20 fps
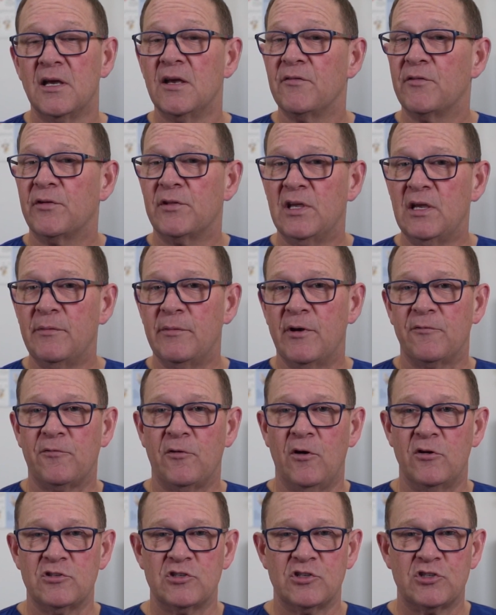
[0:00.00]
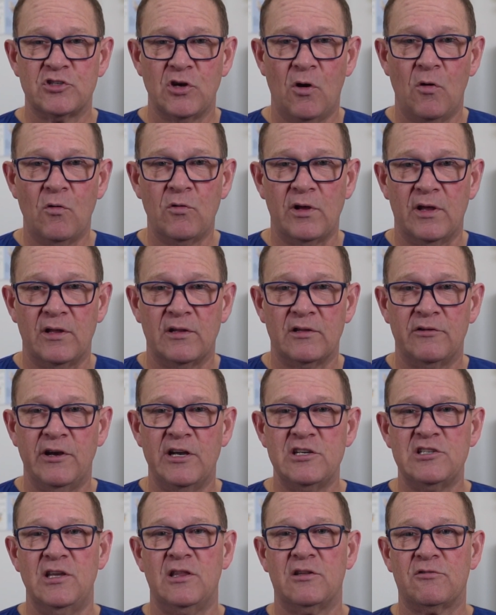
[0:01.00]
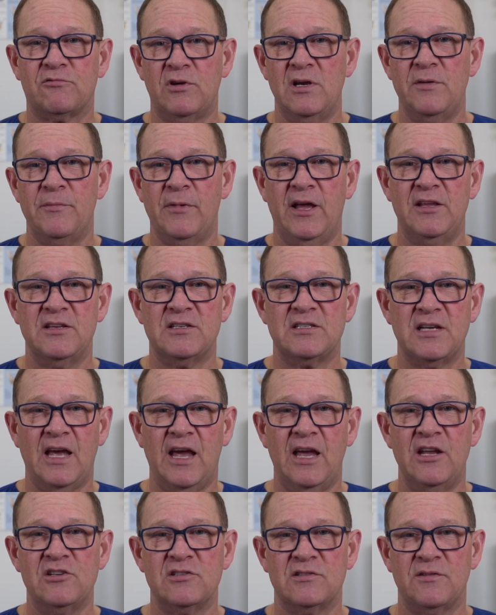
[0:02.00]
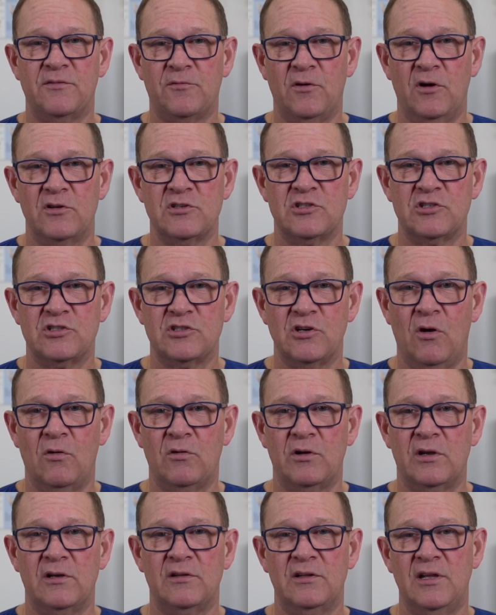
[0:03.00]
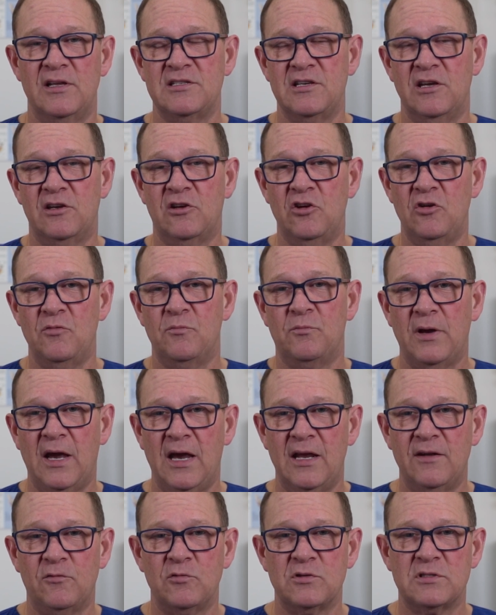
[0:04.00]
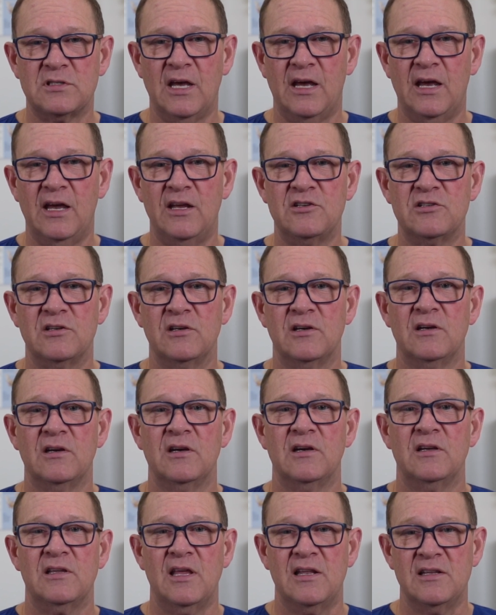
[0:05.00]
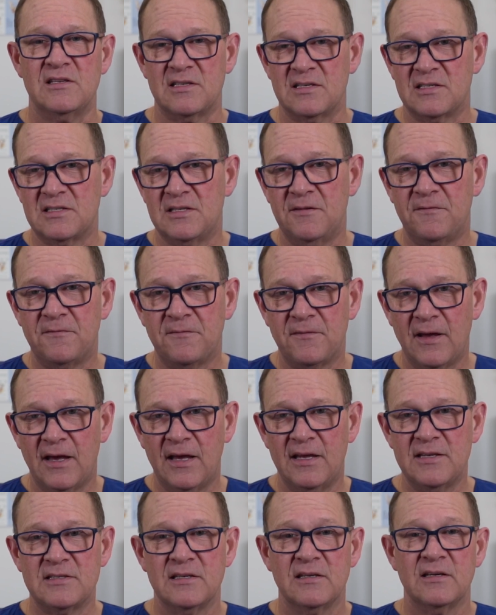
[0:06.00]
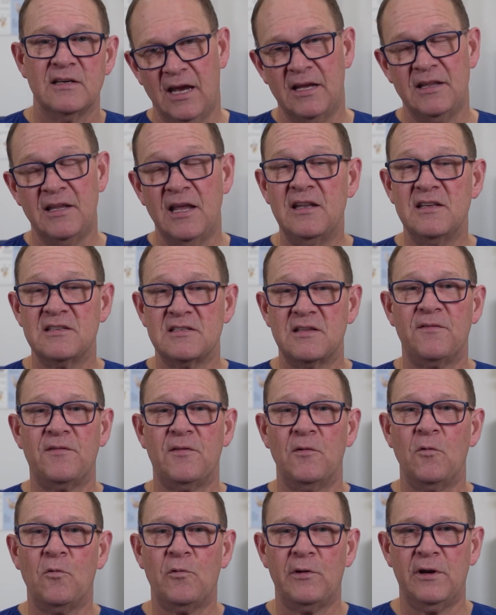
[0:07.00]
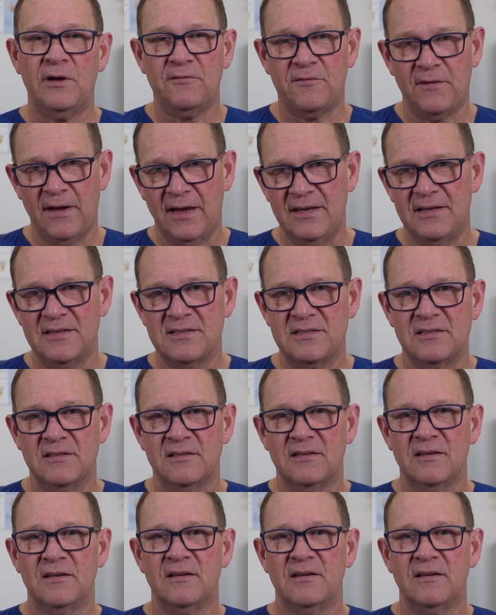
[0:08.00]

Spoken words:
If we think about frozen shoulder, there are actually 3 main stages of frozen shoulder. There's the acute painful stage, then there's the stiff phase, and then there's the thawing phase.